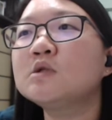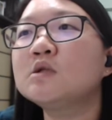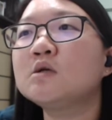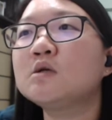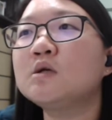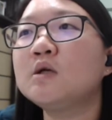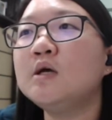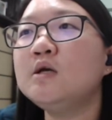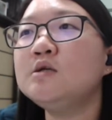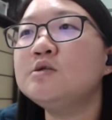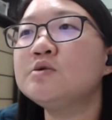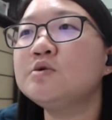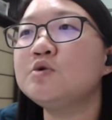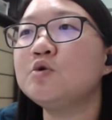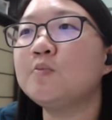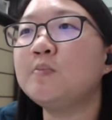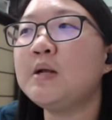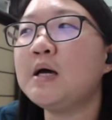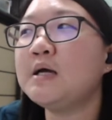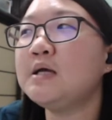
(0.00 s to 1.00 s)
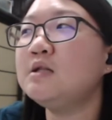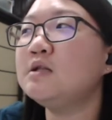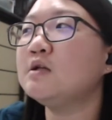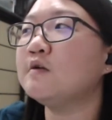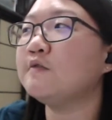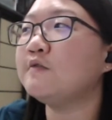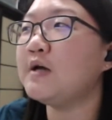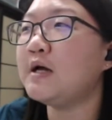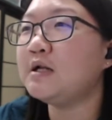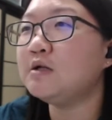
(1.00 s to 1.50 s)
Okay, so you plug in the
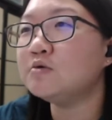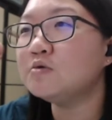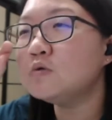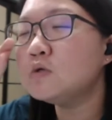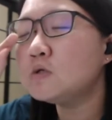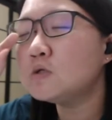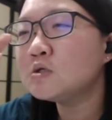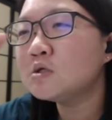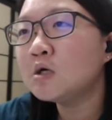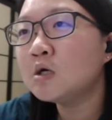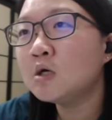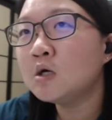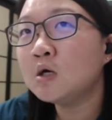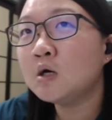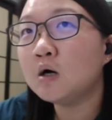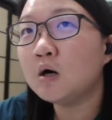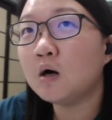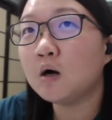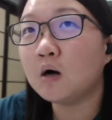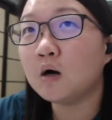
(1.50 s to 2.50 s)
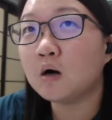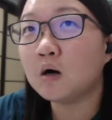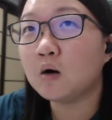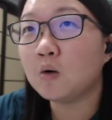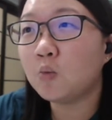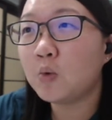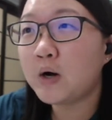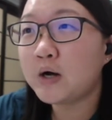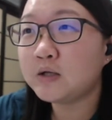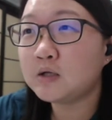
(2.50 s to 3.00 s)
values,
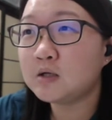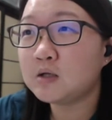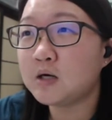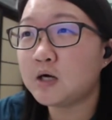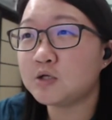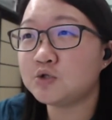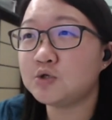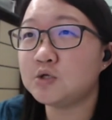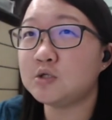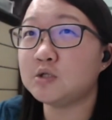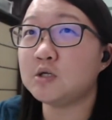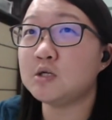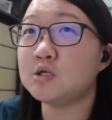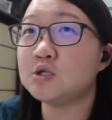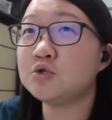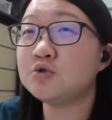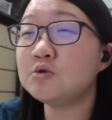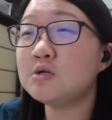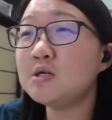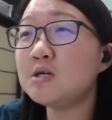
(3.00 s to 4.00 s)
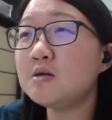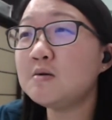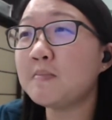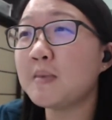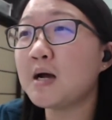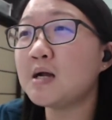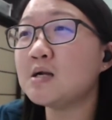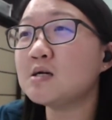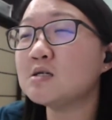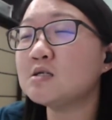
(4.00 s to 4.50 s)
133
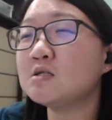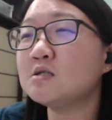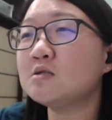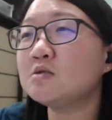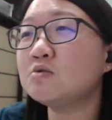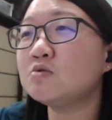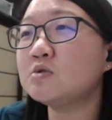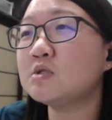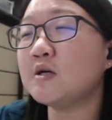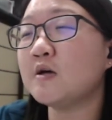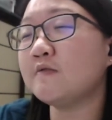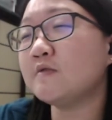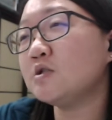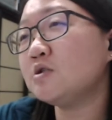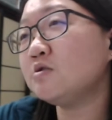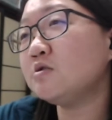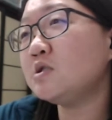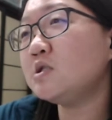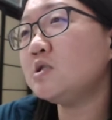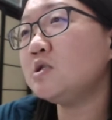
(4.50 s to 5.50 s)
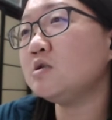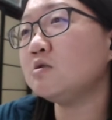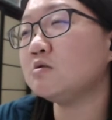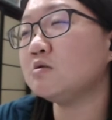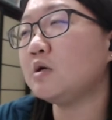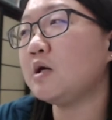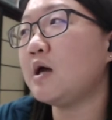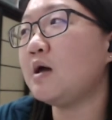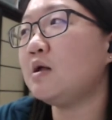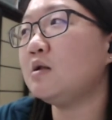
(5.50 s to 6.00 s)
minus 273, you
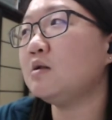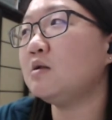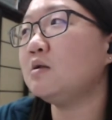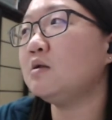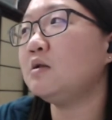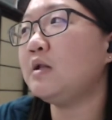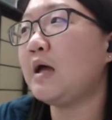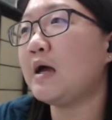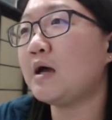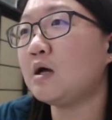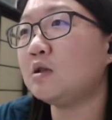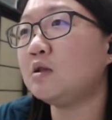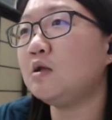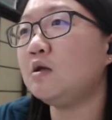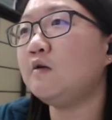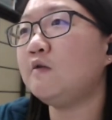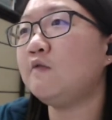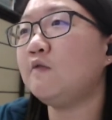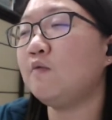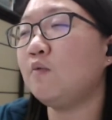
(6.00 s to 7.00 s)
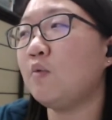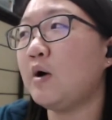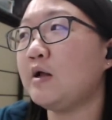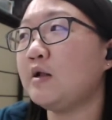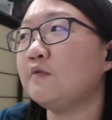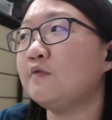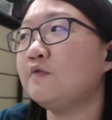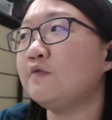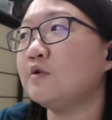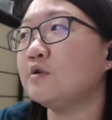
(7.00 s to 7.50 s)
get negative
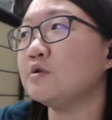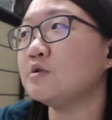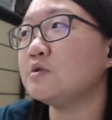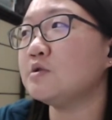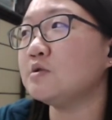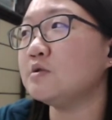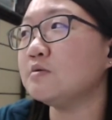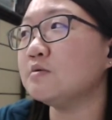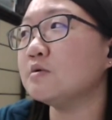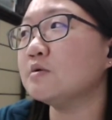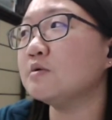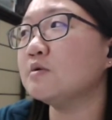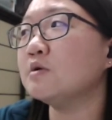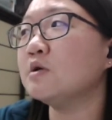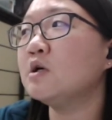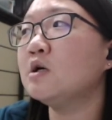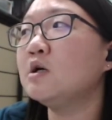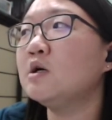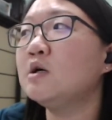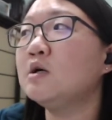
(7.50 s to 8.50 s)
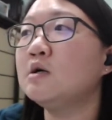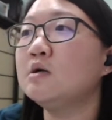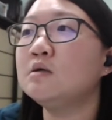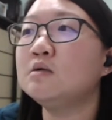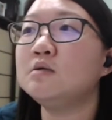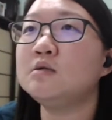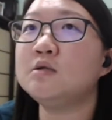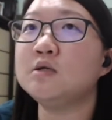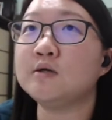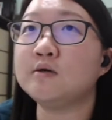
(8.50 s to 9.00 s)
140
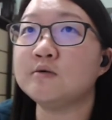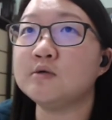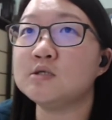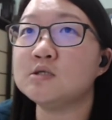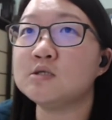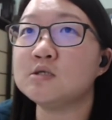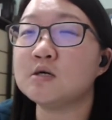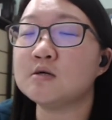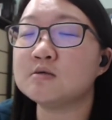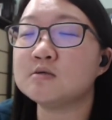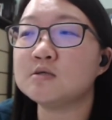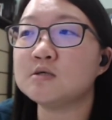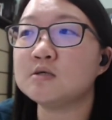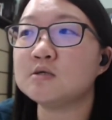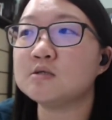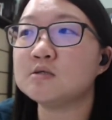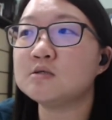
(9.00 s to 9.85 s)
degrees Celsius.